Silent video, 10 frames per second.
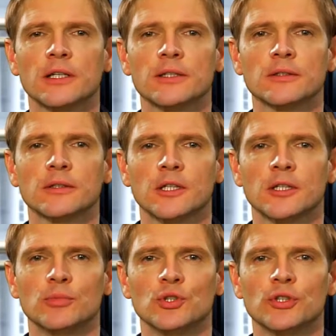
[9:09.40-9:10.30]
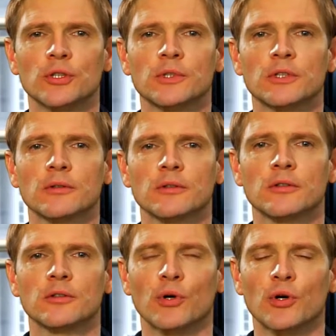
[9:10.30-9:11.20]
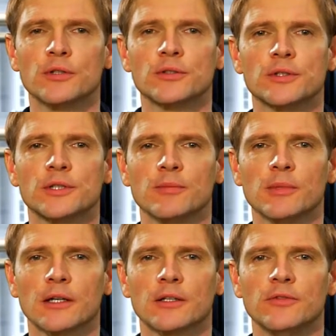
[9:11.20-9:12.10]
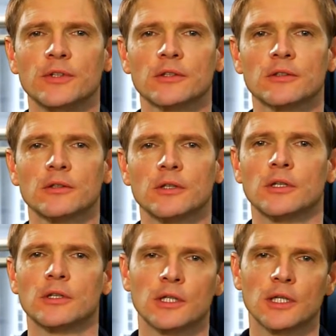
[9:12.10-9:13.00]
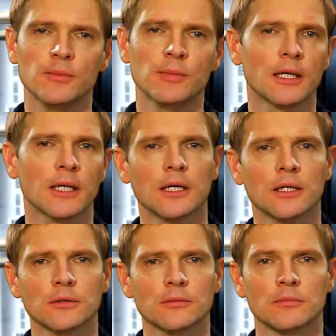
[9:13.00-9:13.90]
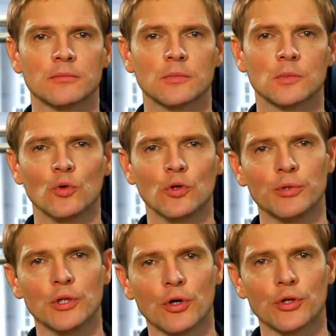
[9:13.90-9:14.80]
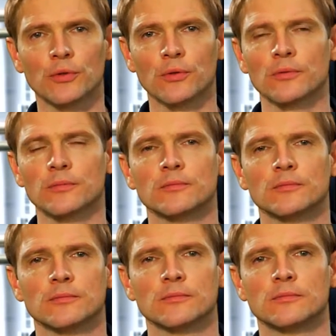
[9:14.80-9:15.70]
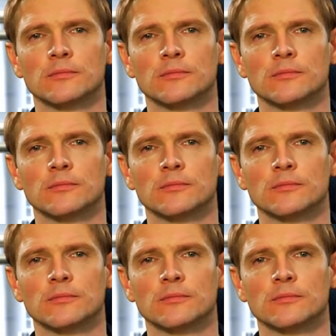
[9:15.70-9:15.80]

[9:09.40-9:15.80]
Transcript: specific building systems would be activated, for example, such as the air conditioning system or lighting.